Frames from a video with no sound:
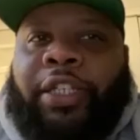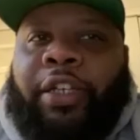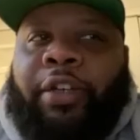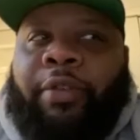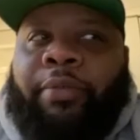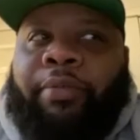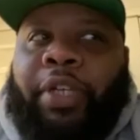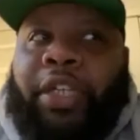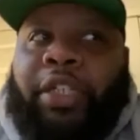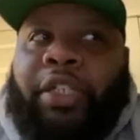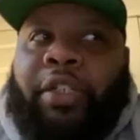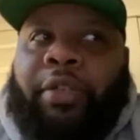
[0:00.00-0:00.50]

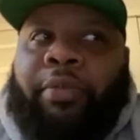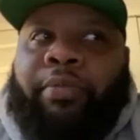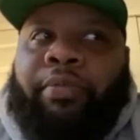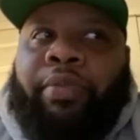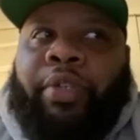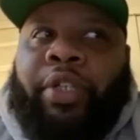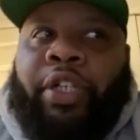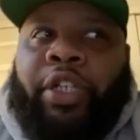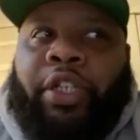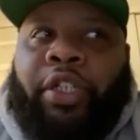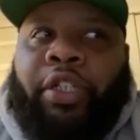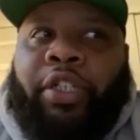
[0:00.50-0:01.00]
Beats and
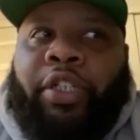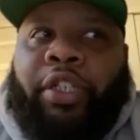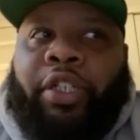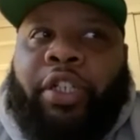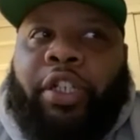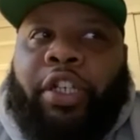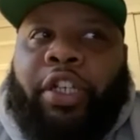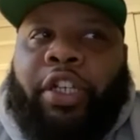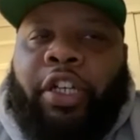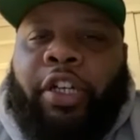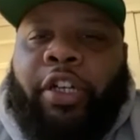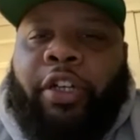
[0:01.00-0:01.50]
Books
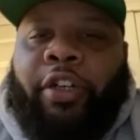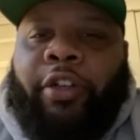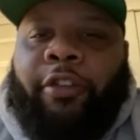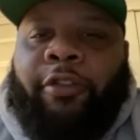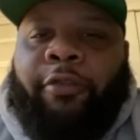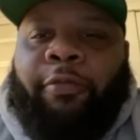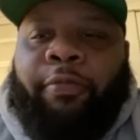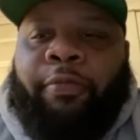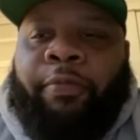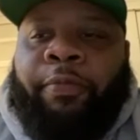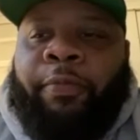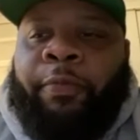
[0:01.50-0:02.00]

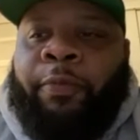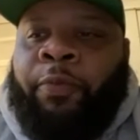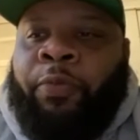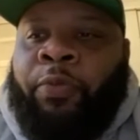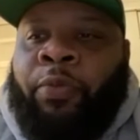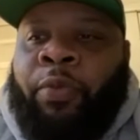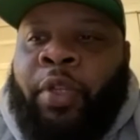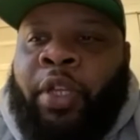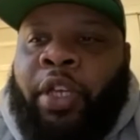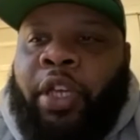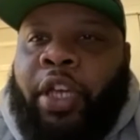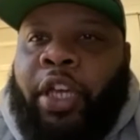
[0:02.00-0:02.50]

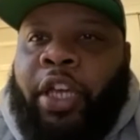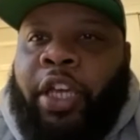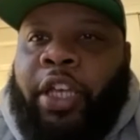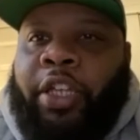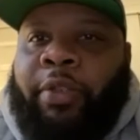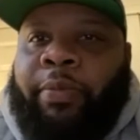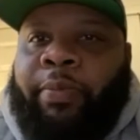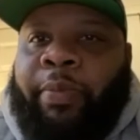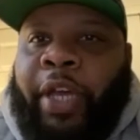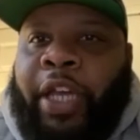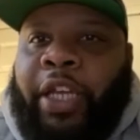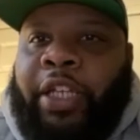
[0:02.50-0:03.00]
is
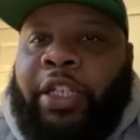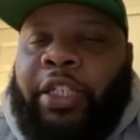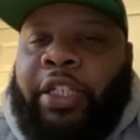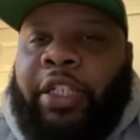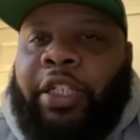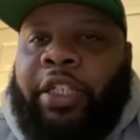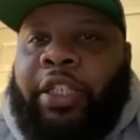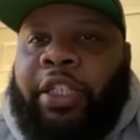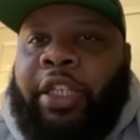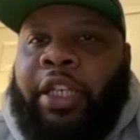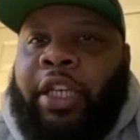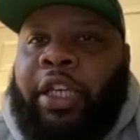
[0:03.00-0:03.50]

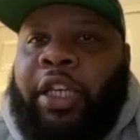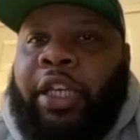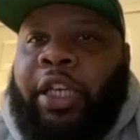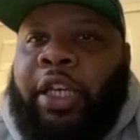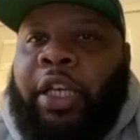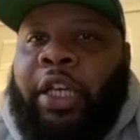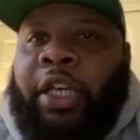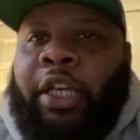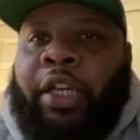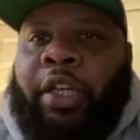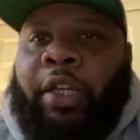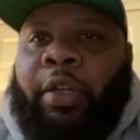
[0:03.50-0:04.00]
basically
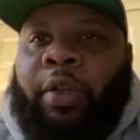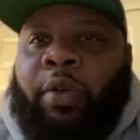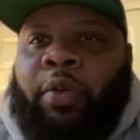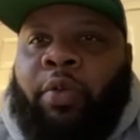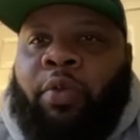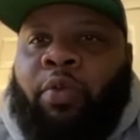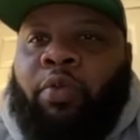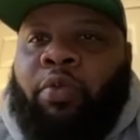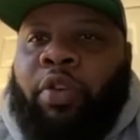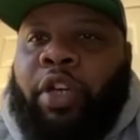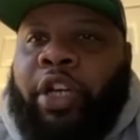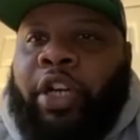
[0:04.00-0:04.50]

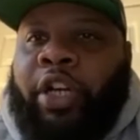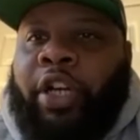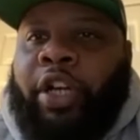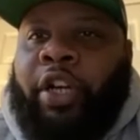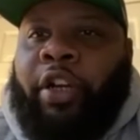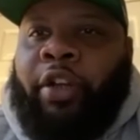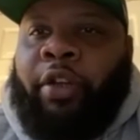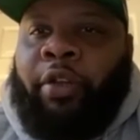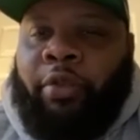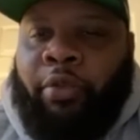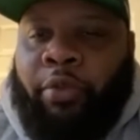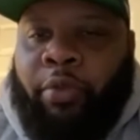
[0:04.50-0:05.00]
where
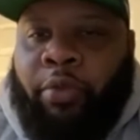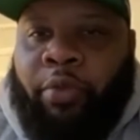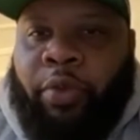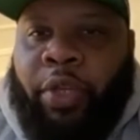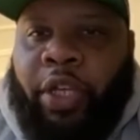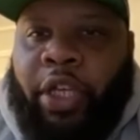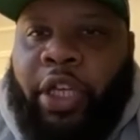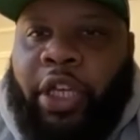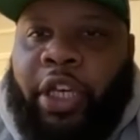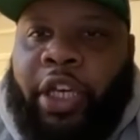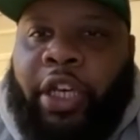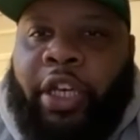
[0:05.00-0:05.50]
we
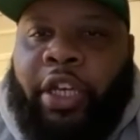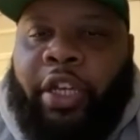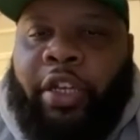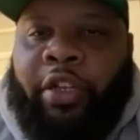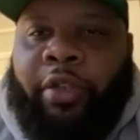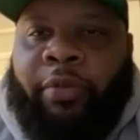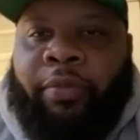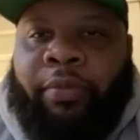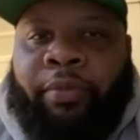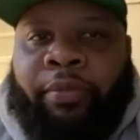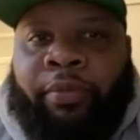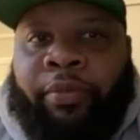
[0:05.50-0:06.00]

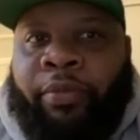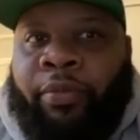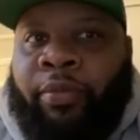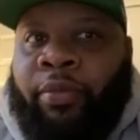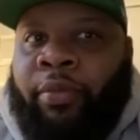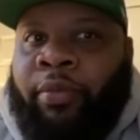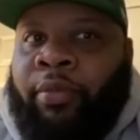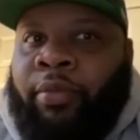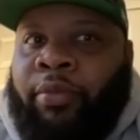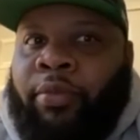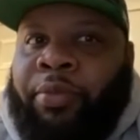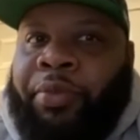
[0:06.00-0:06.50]

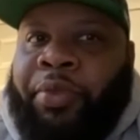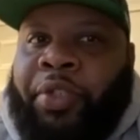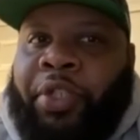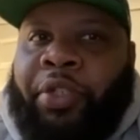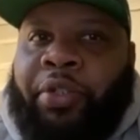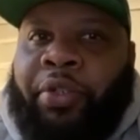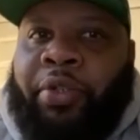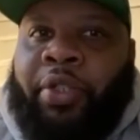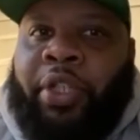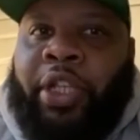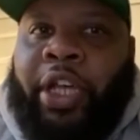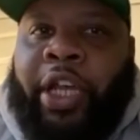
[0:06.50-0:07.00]

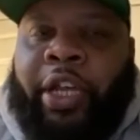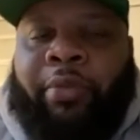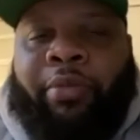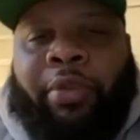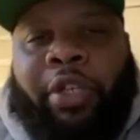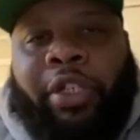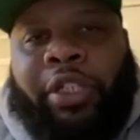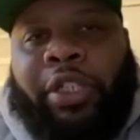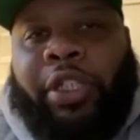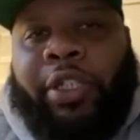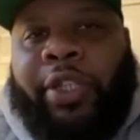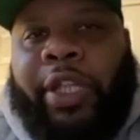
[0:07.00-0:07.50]
do like
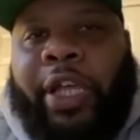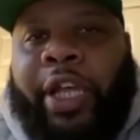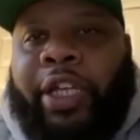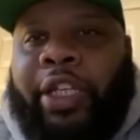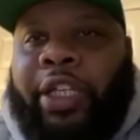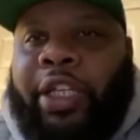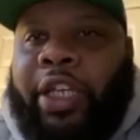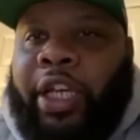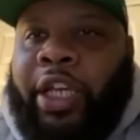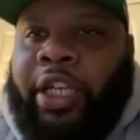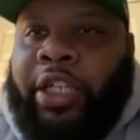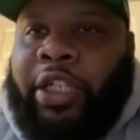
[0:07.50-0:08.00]
most of like the
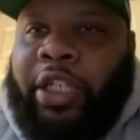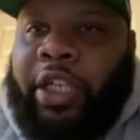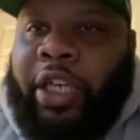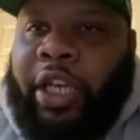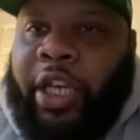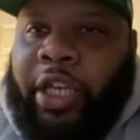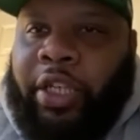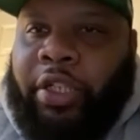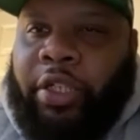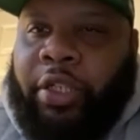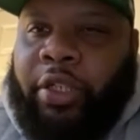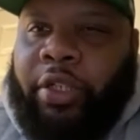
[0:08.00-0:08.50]

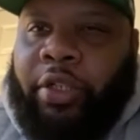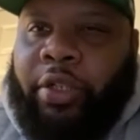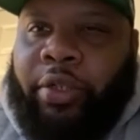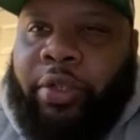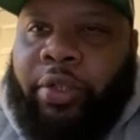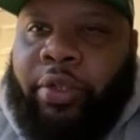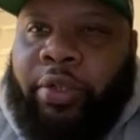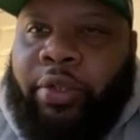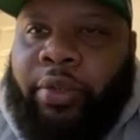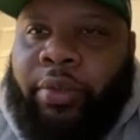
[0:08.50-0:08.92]
educational